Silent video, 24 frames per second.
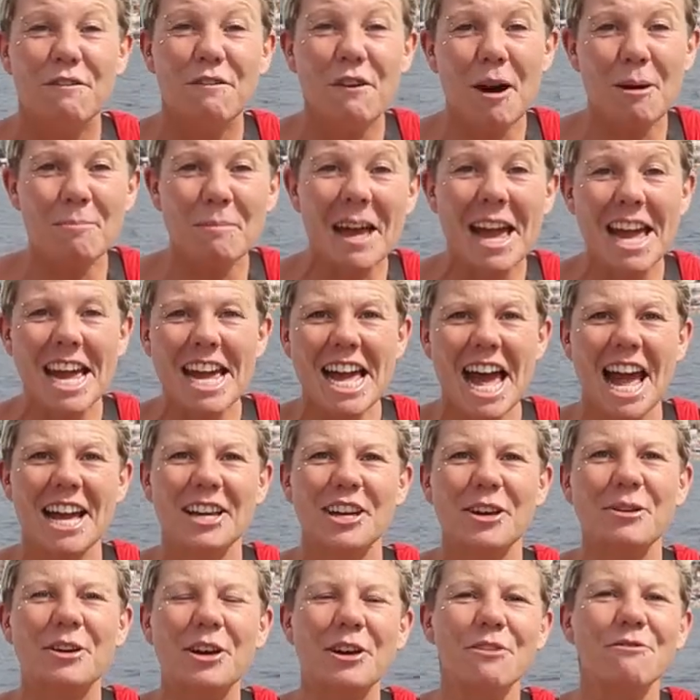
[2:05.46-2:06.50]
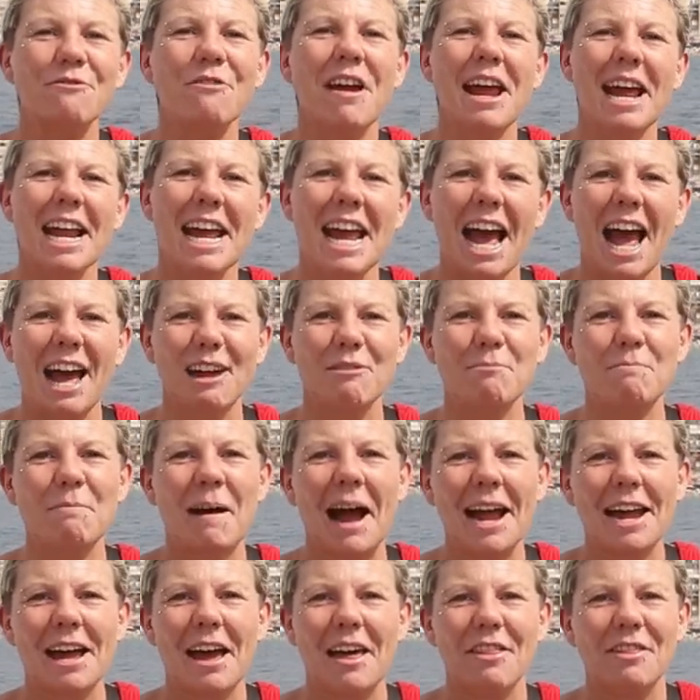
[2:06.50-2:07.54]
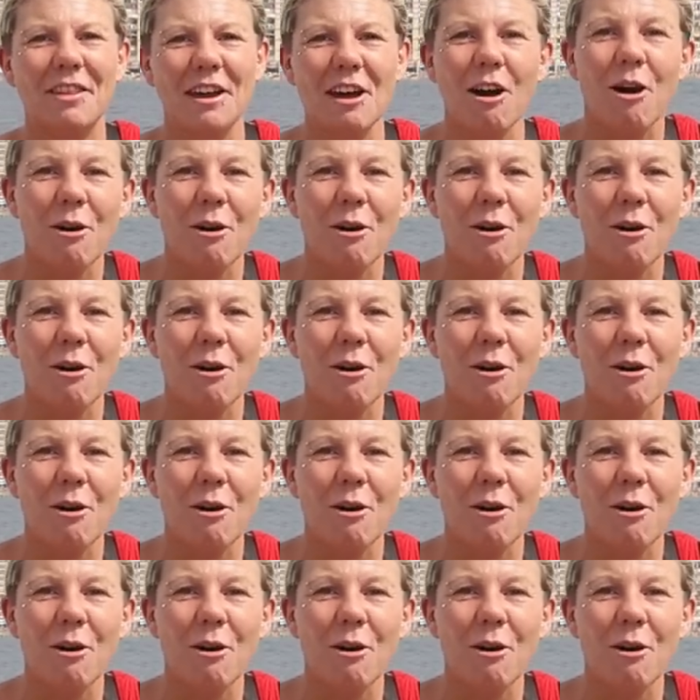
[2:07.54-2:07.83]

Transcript: From here you can really admire the